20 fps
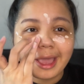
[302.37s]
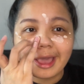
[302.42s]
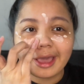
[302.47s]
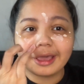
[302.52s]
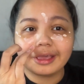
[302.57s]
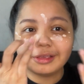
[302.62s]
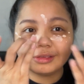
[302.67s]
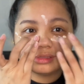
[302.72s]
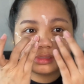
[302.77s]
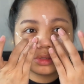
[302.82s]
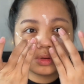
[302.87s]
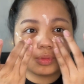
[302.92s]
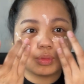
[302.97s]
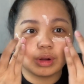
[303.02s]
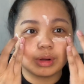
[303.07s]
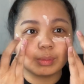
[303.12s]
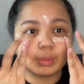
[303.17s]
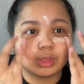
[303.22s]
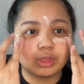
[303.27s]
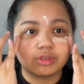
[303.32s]
I use the
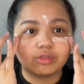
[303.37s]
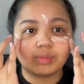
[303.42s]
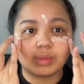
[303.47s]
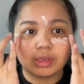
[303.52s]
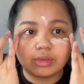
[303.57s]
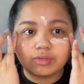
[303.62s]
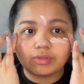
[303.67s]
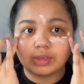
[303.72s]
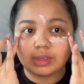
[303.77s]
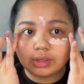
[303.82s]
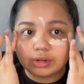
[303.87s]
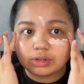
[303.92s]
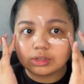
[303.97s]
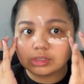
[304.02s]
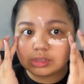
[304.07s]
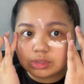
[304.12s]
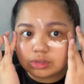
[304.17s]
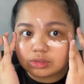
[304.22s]
warmth of my fingers